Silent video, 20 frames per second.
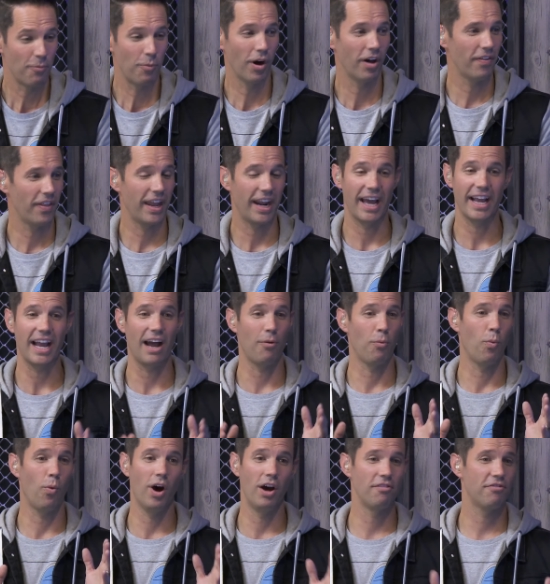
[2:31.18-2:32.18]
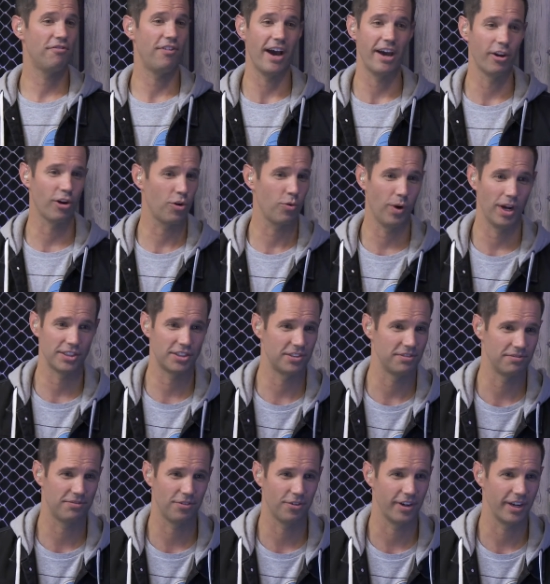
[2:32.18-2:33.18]
Well, and I got one final
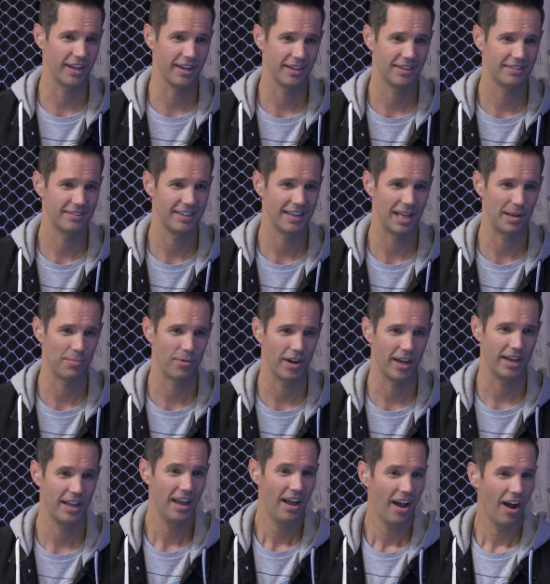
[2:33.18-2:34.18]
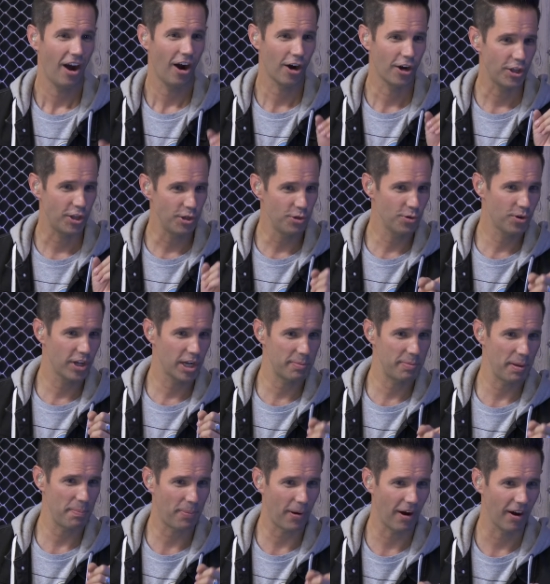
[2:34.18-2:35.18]
question for you today, Brett. Are you going to
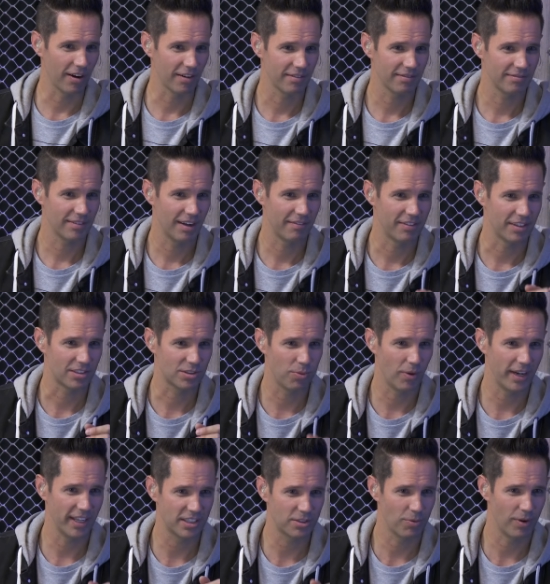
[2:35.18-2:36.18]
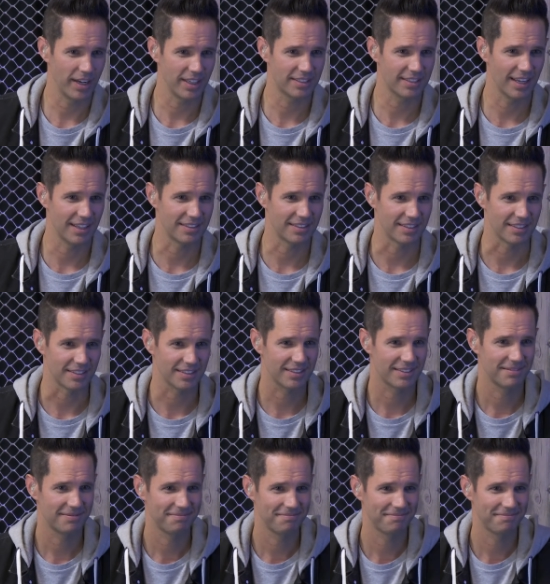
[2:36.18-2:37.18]
be part of the 2020 census?